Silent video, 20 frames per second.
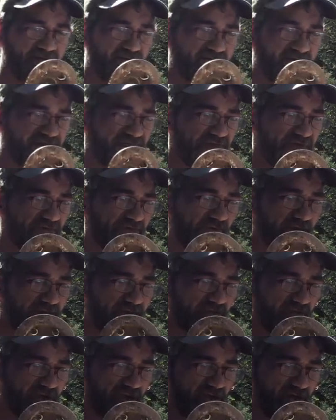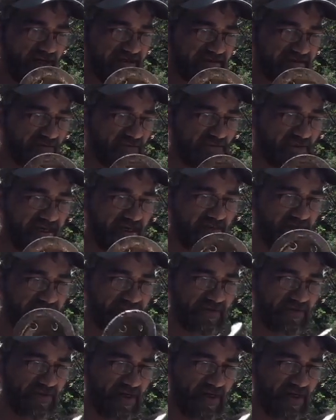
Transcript: or if you really want to hog some wood out with a